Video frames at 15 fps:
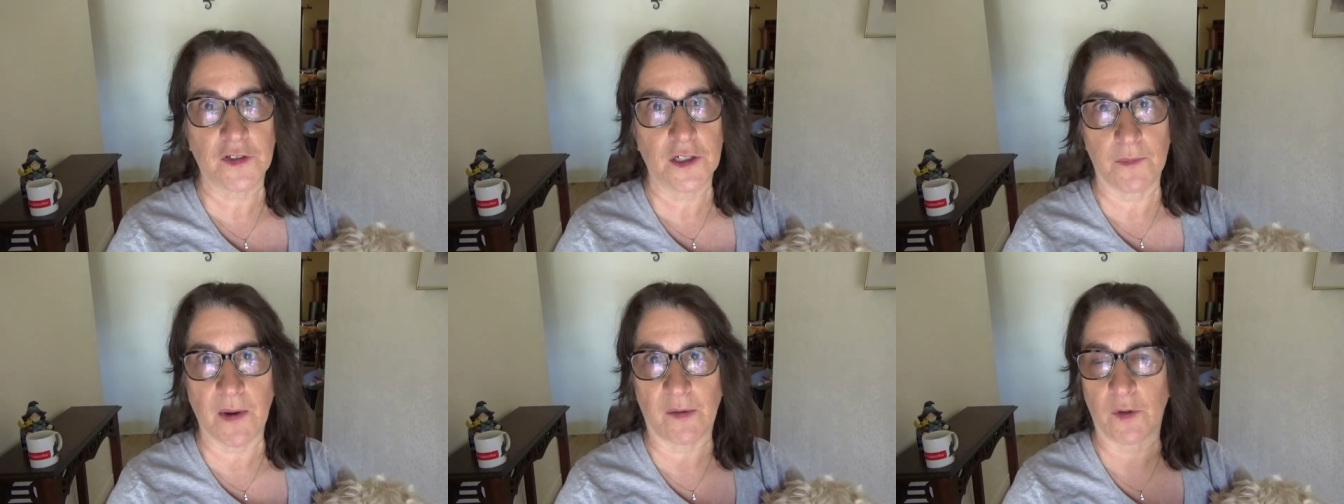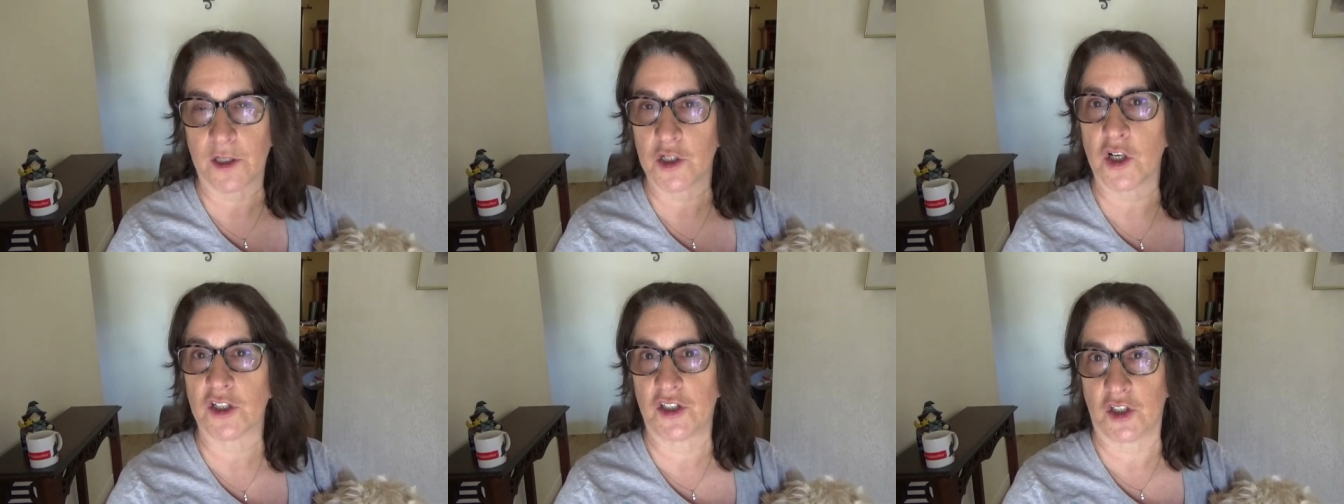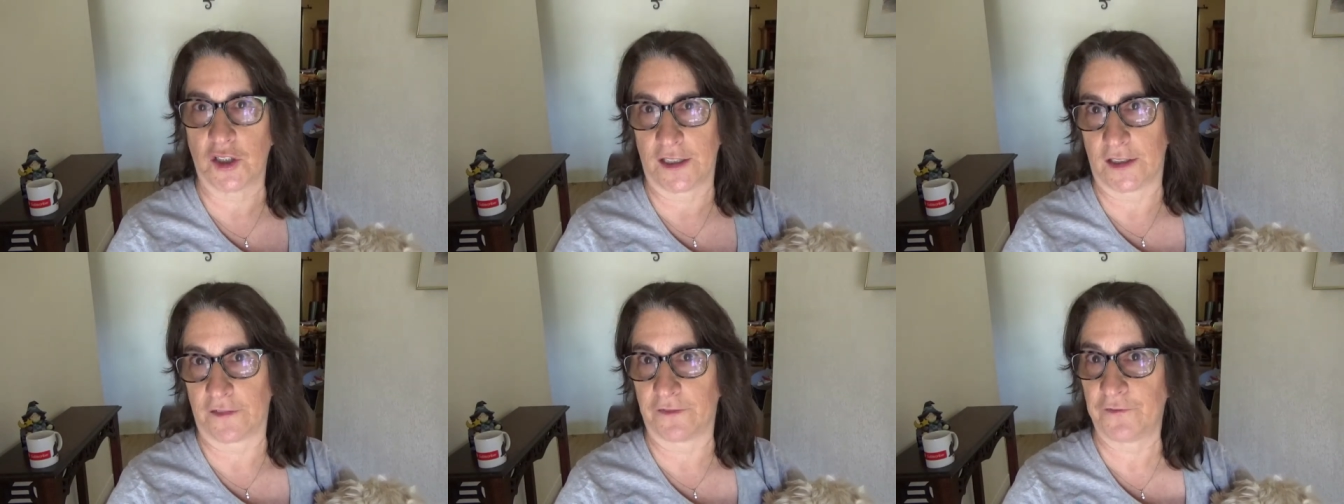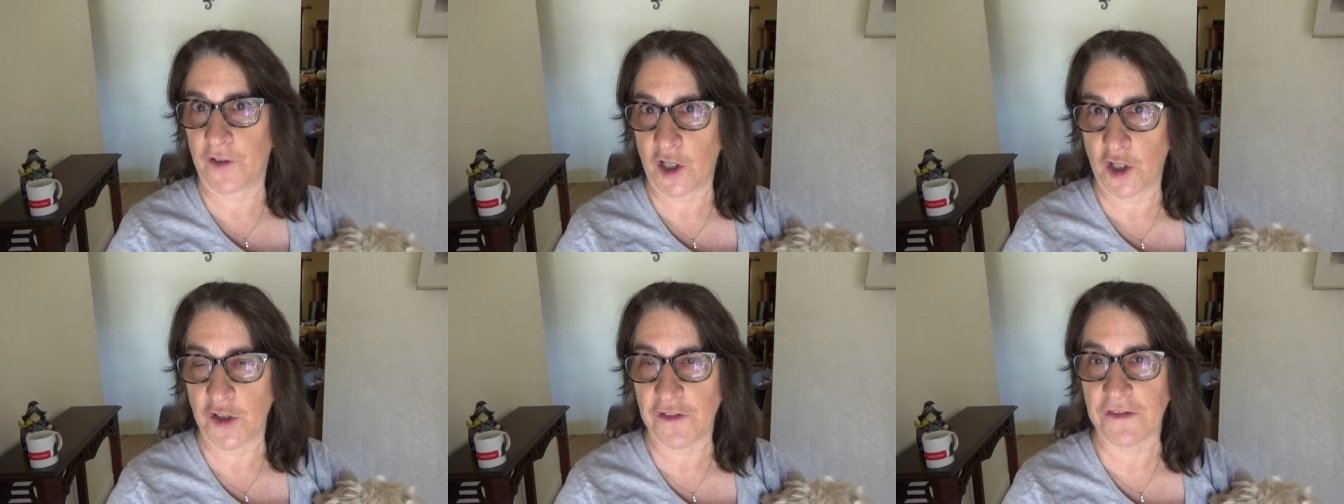You might want to talk to your lender
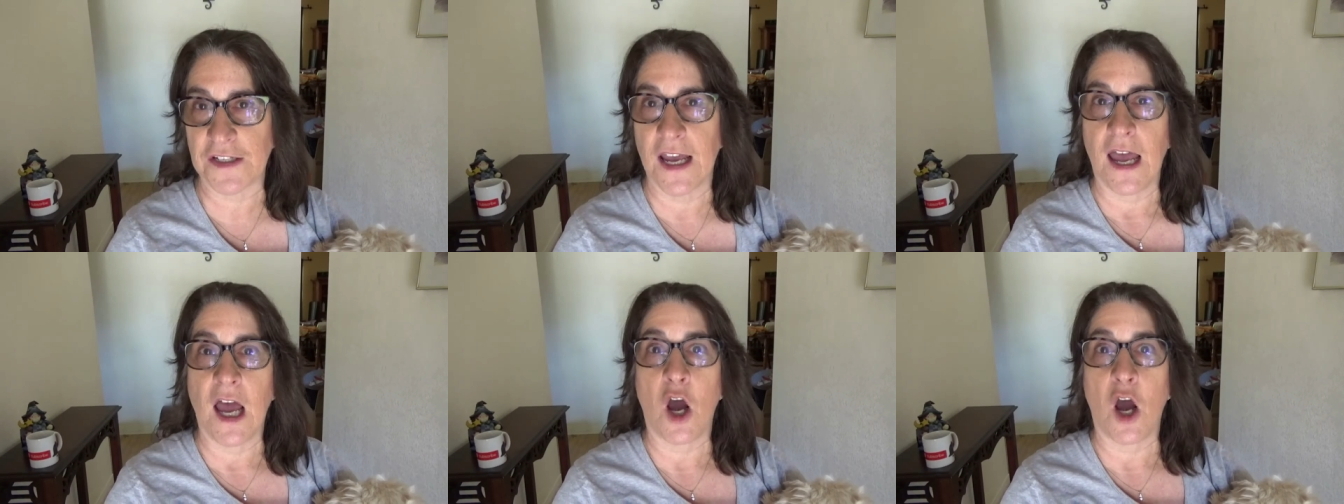first,